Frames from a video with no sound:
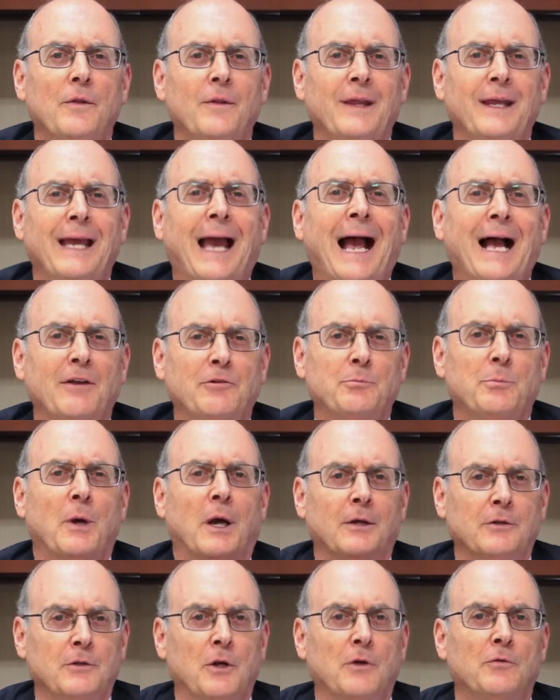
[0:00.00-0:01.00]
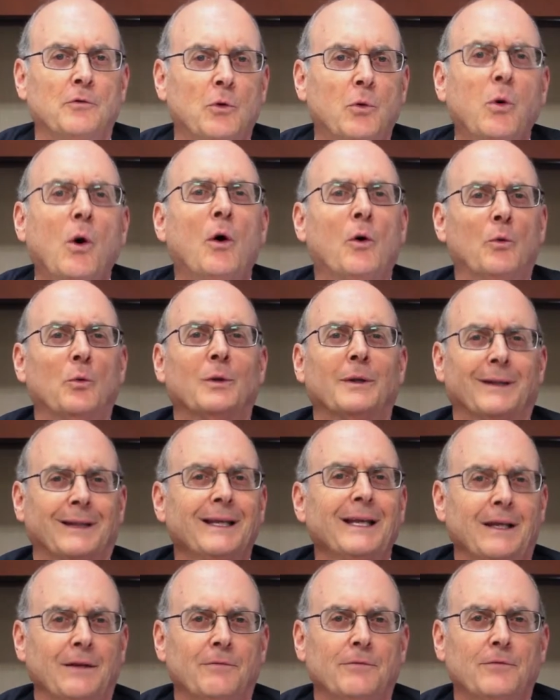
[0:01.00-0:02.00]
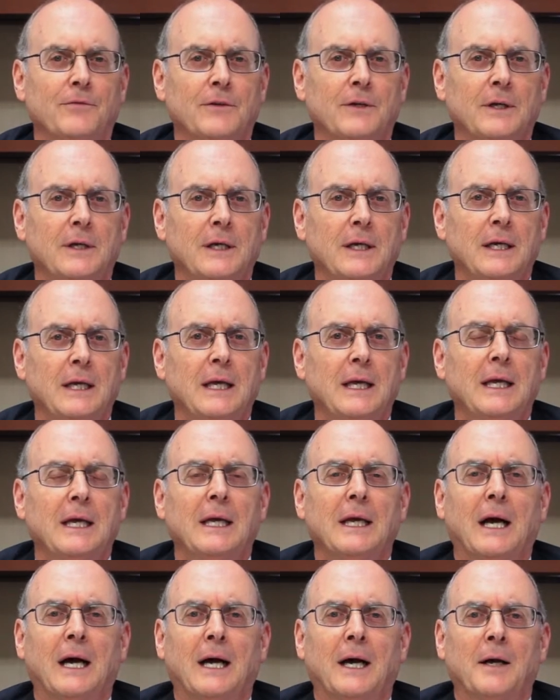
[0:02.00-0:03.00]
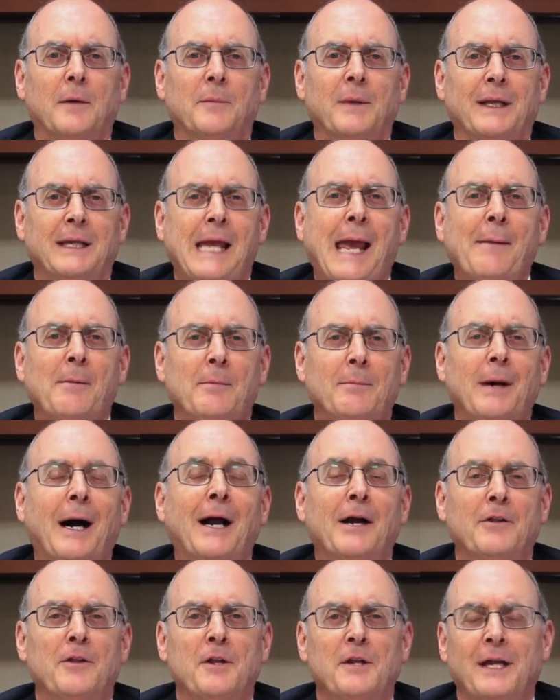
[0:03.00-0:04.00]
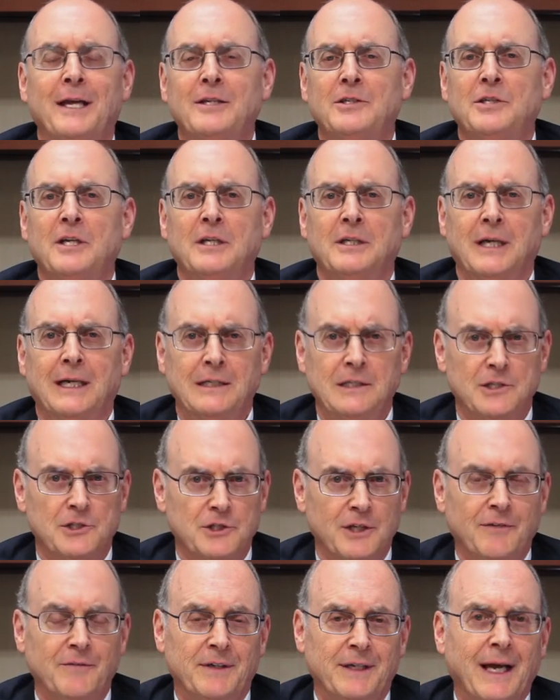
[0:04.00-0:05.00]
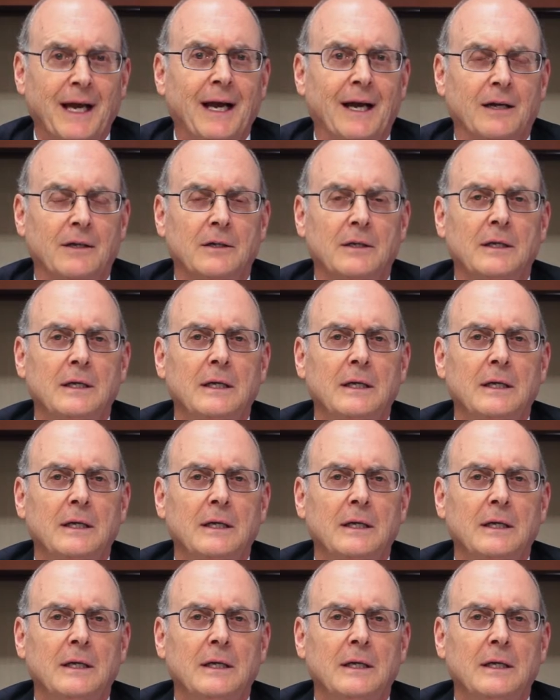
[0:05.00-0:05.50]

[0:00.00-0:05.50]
the aspect of, quote, relief. It came about in the 1997 Act.